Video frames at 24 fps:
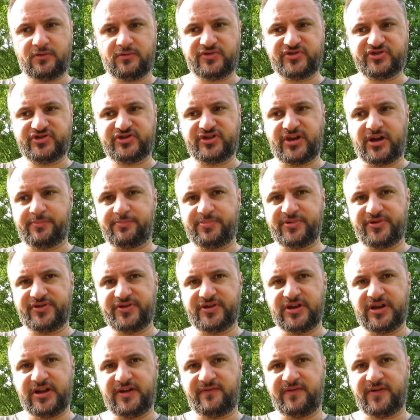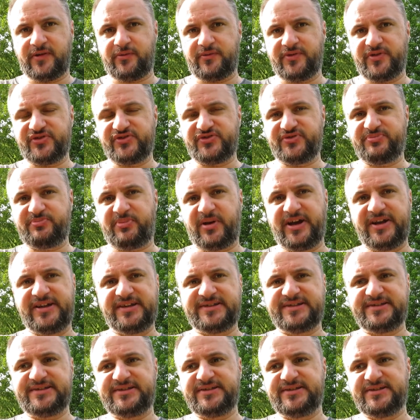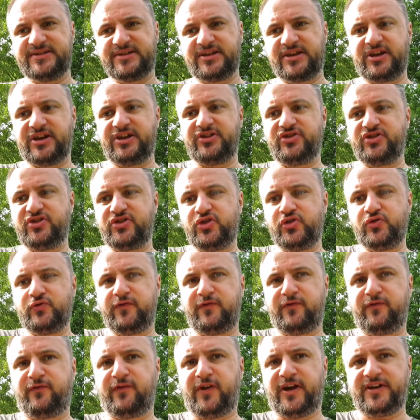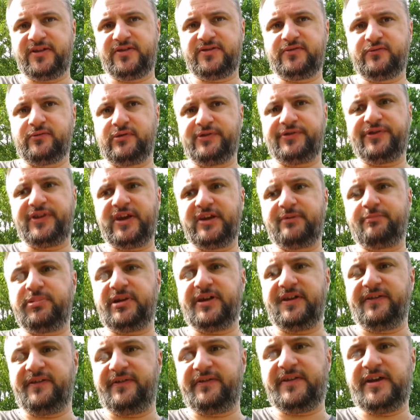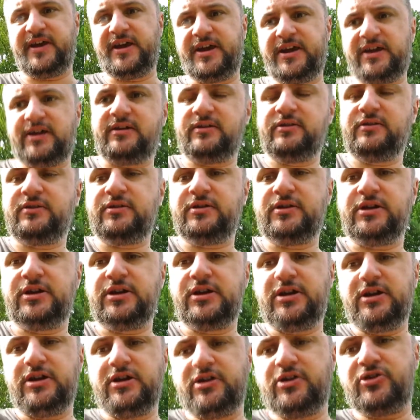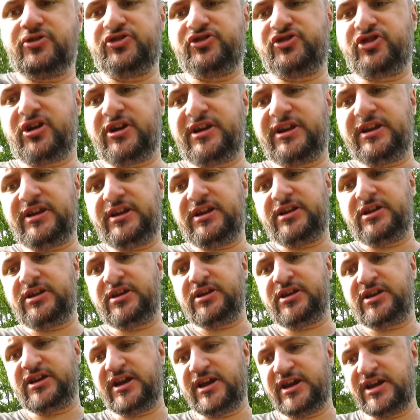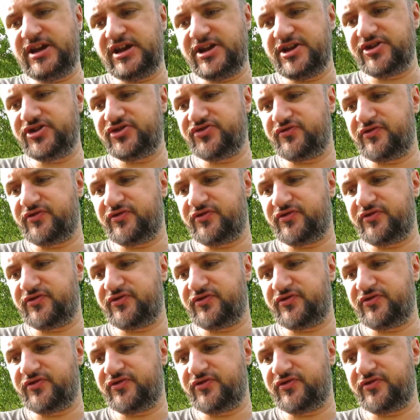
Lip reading: stop at the level of the spikes, and the new fight will take place there. Johnny Cage